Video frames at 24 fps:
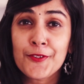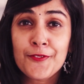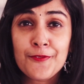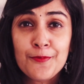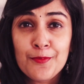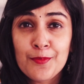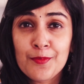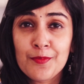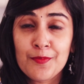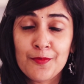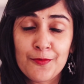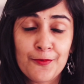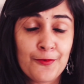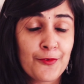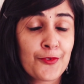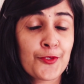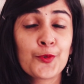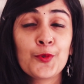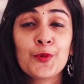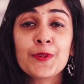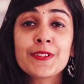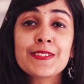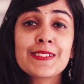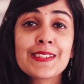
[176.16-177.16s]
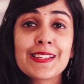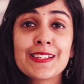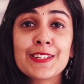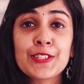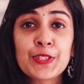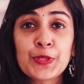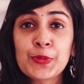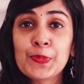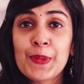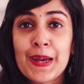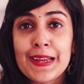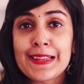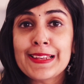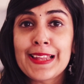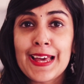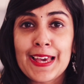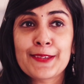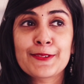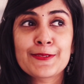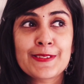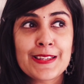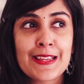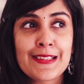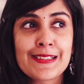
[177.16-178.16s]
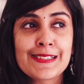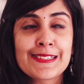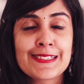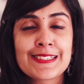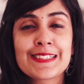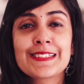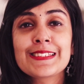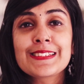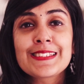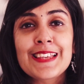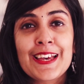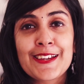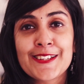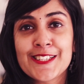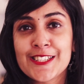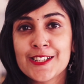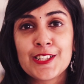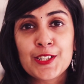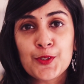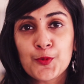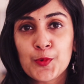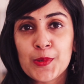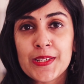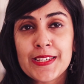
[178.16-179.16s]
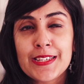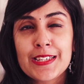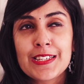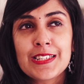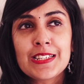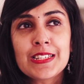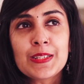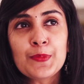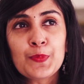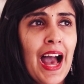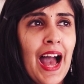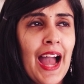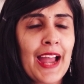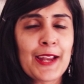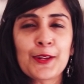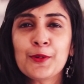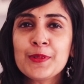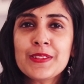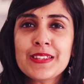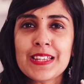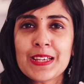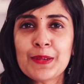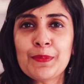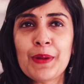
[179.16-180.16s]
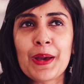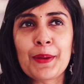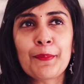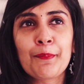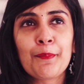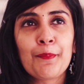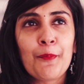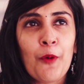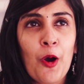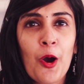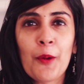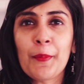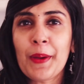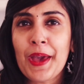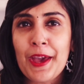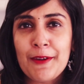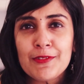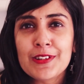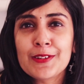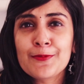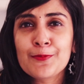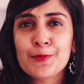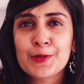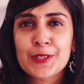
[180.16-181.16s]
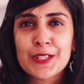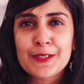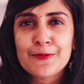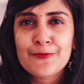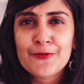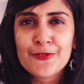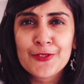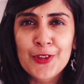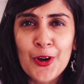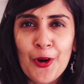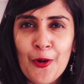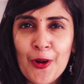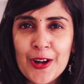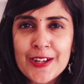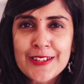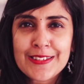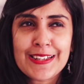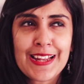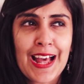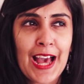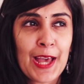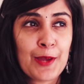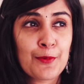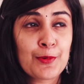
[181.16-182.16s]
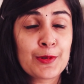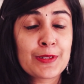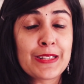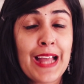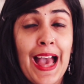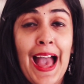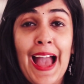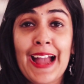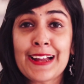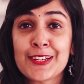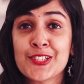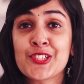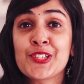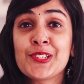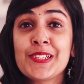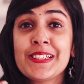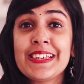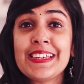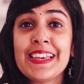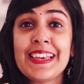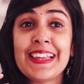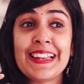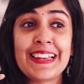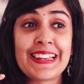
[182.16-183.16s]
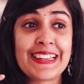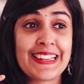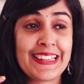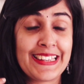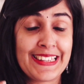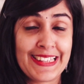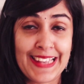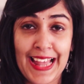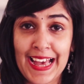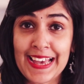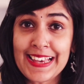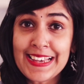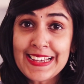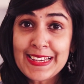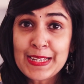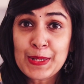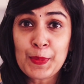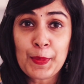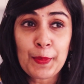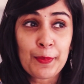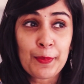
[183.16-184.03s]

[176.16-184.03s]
of fruits into my lifestyle since I turned vegan. I don't think my mom ever would have thought that I would actually like